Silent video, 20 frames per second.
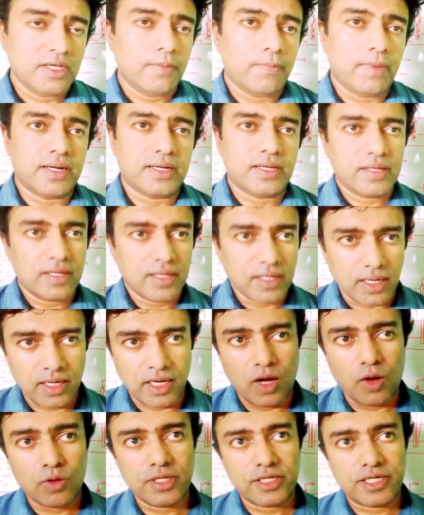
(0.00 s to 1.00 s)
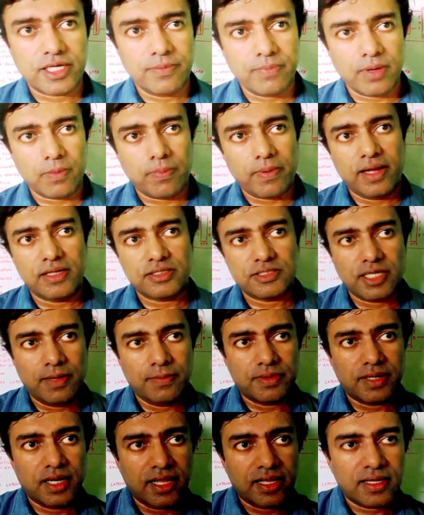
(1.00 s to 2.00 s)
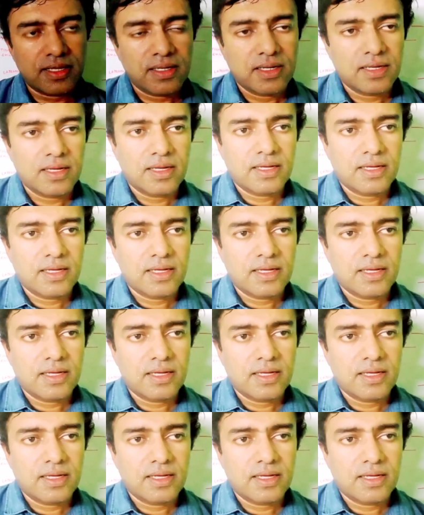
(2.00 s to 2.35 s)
But now the timber piles I am telling,